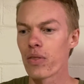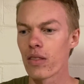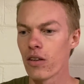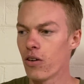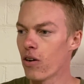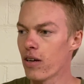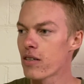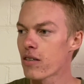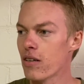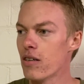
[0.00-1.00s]

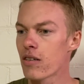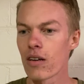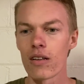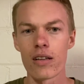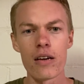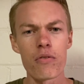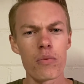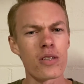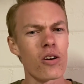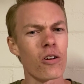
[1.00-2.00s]
he's going to leave them.
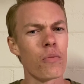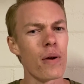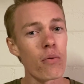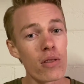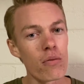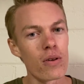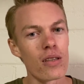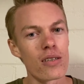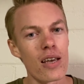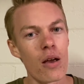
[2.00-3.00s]
He's not going to be with them in the
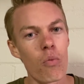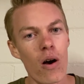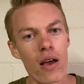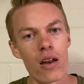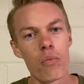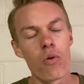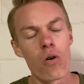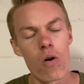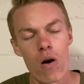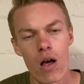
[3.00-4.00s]
same way anymore.
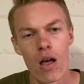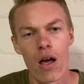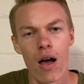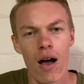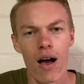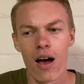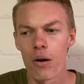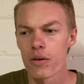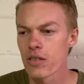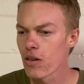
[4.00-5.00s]

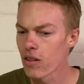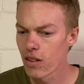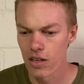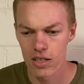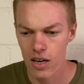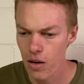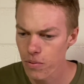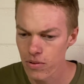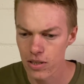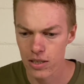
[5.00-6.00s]
And so the
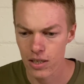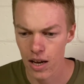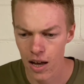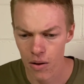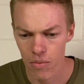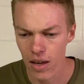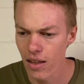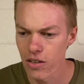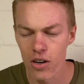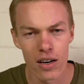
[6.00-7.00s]
disciples, they're
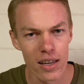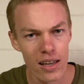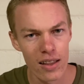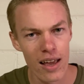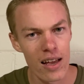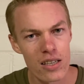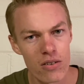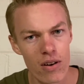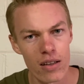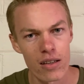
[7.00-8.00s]
trying to get their heads
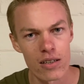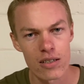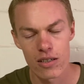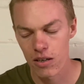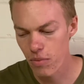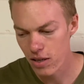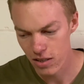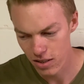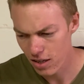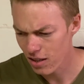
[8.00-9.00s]
around this. You can
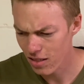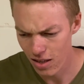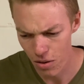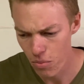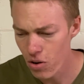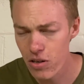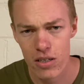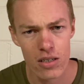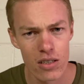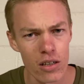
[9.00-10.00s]
imagine the
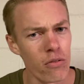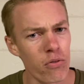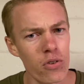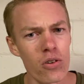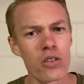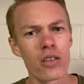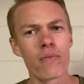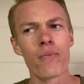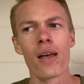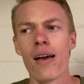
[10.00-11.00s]
emotions, the confusion.
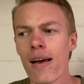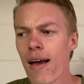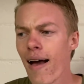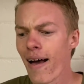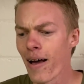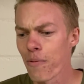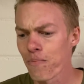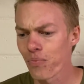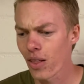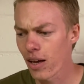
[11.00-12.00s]

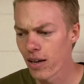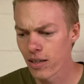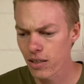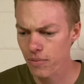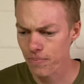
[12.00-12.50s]
And